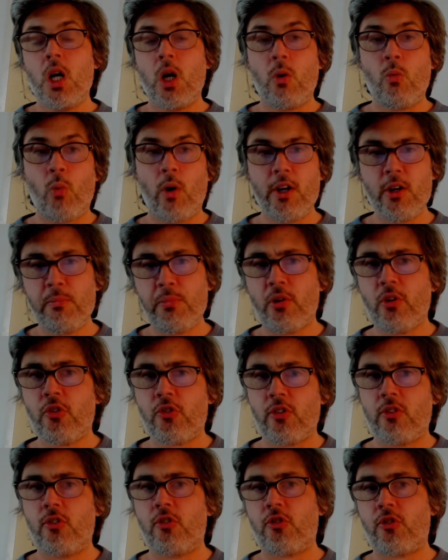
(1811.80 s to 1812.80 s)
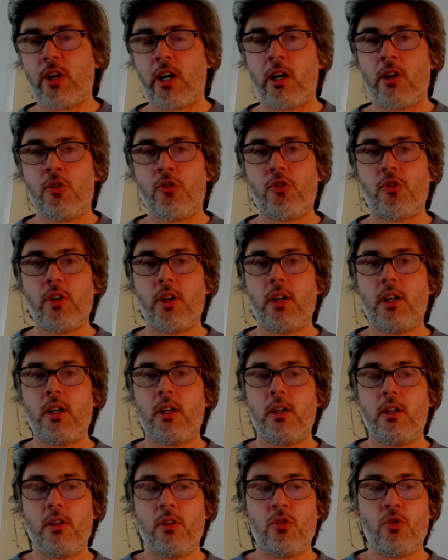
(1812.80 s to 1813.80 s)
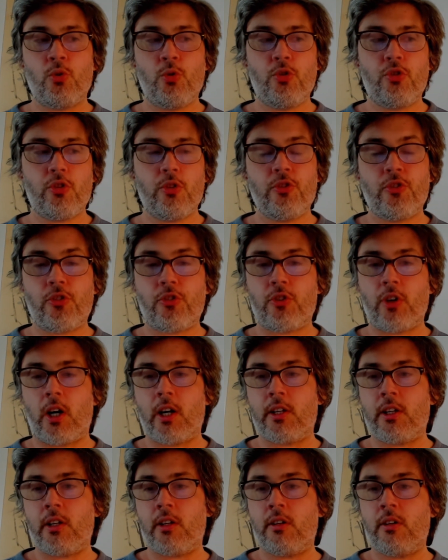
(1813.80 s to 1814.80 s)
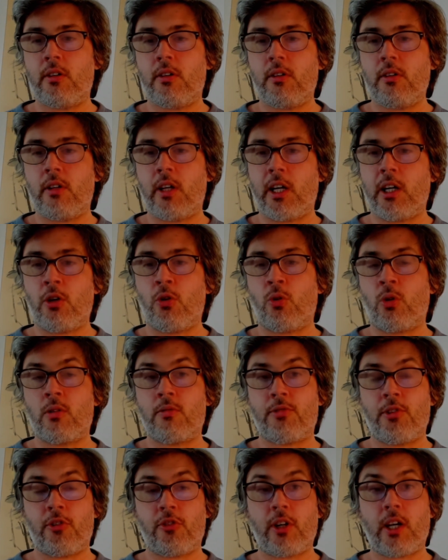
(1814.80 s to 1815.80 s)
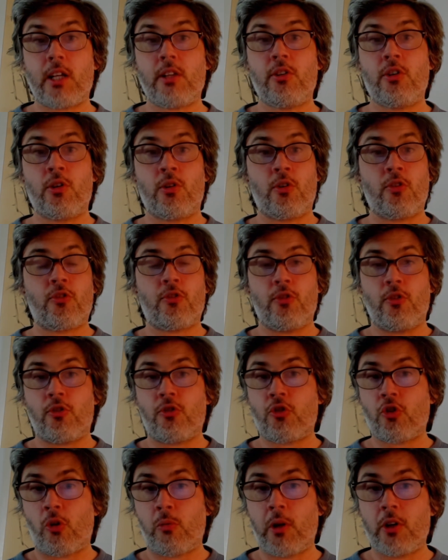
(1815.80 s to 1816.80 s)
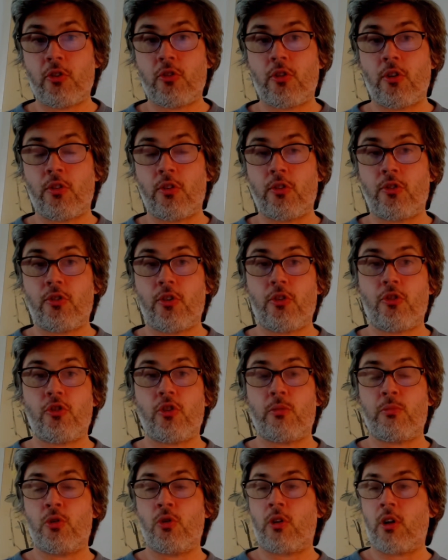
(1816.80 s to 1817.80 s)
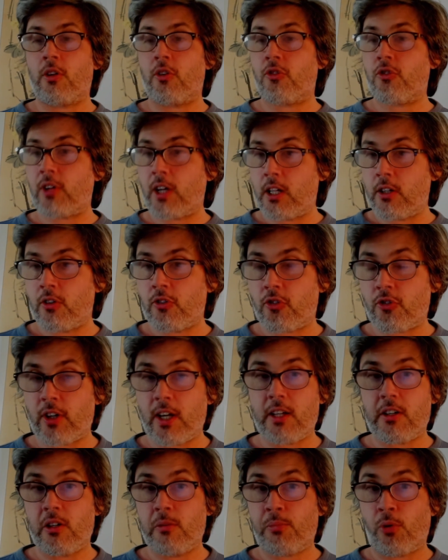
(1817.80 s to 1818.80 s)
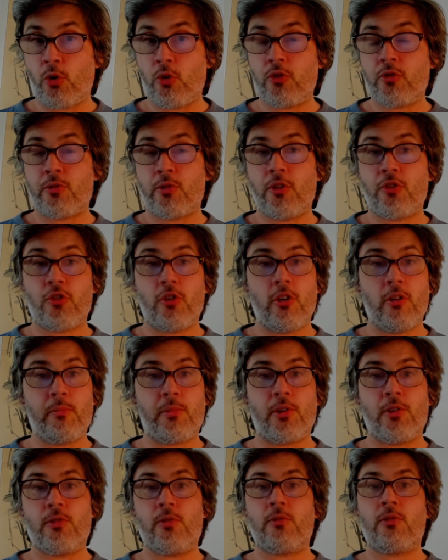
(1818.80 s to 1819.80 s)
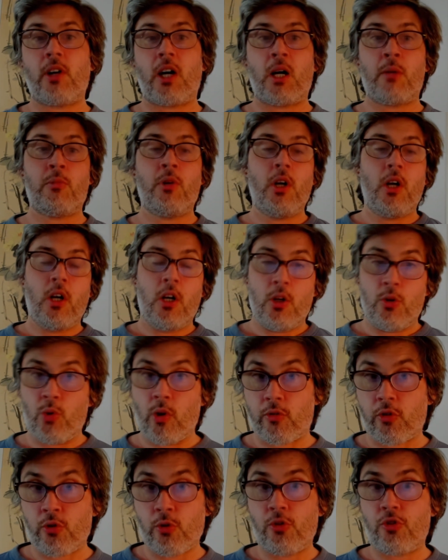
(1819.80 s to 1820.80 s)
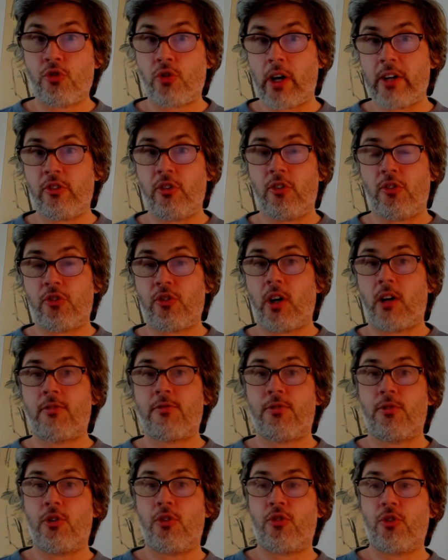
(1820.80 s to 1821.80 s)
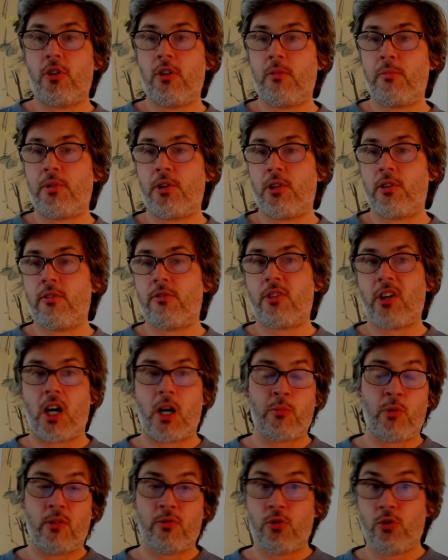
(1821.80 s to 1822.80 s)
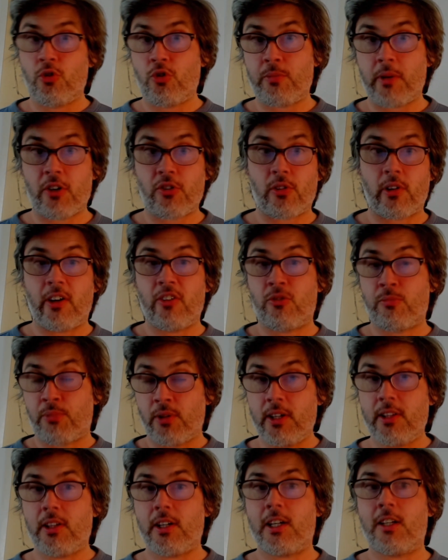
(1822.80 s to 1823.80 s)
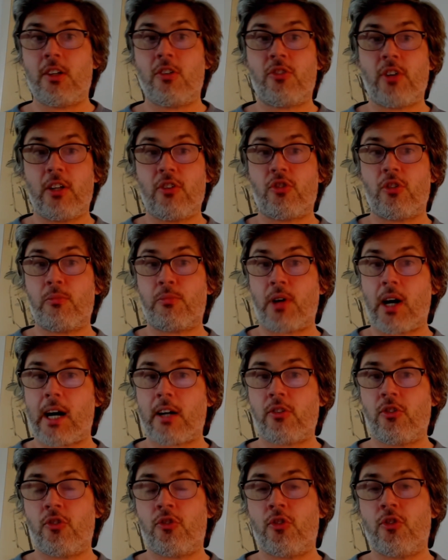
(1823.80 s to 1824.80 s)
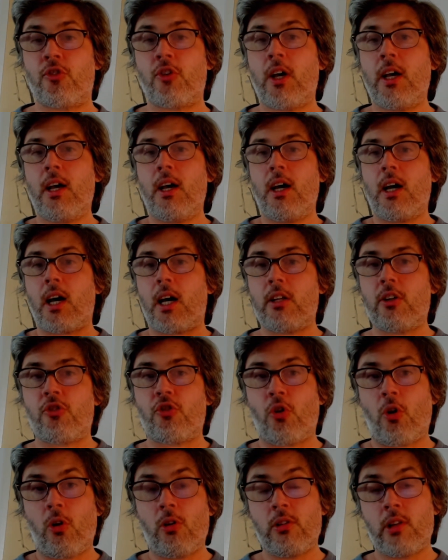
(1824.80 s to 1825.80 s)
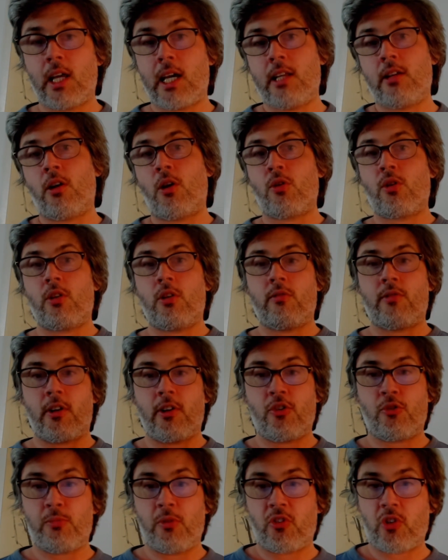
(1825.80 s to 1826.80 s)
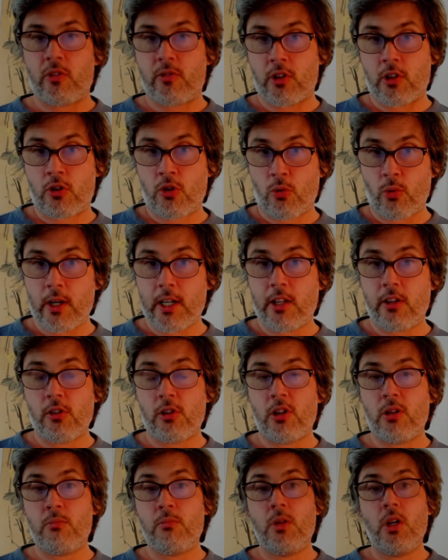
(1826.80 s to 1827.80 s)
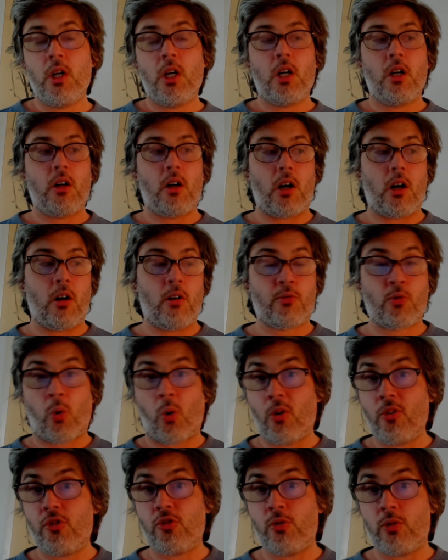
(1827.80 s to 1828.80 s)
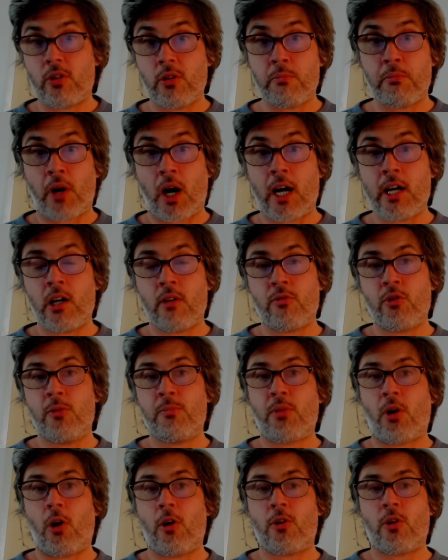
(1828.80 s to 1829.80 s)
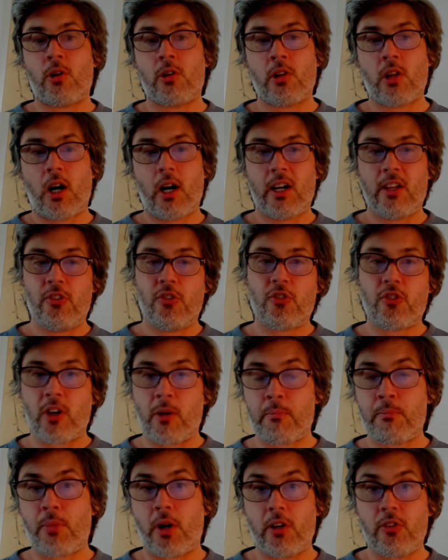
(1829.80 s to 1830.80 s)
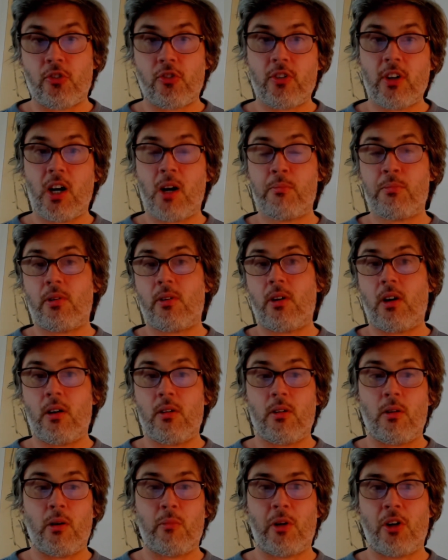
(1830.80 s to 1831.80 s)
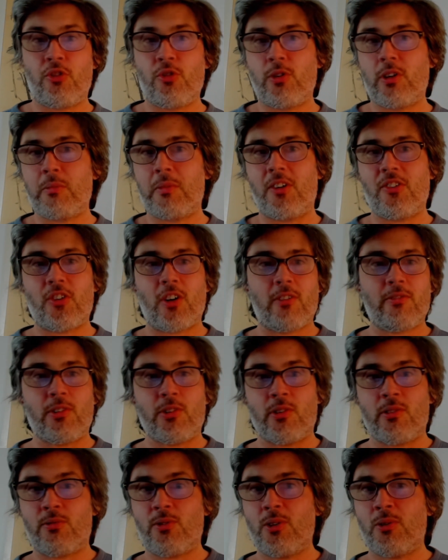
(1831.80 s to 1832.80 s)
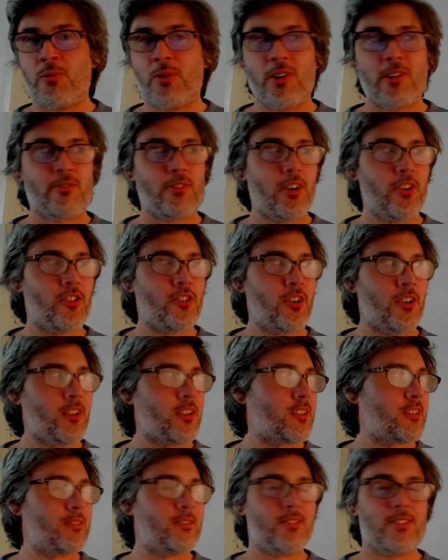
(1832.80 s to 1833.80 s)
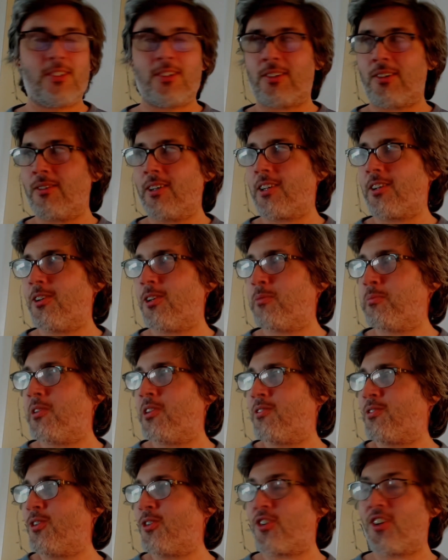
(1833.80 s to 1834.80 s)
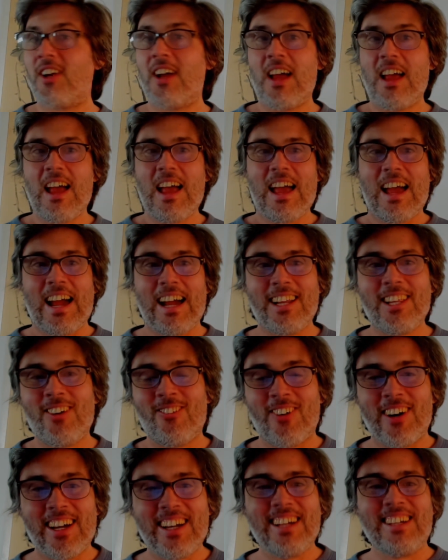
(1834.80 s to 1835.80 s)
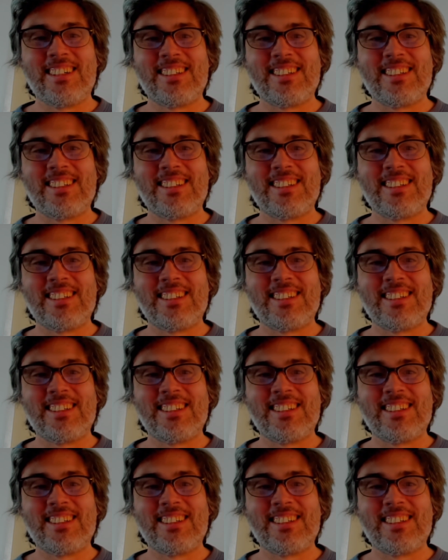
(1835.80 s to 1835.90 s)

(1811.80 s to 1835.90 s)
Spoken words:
When a person says, you should study Neigong for 10 years. There's so much to the system. You got to stand in standing post for a certain period of time. You have to do stretchy stuff for a certain period of time. You have to do specialized breathing and intention practices. And it's all laid out in a very specific curriculum. Of course, you can buy every part online step by step. Am I shooting myself in the foot? What if I start a curriculum in the future? Anyway,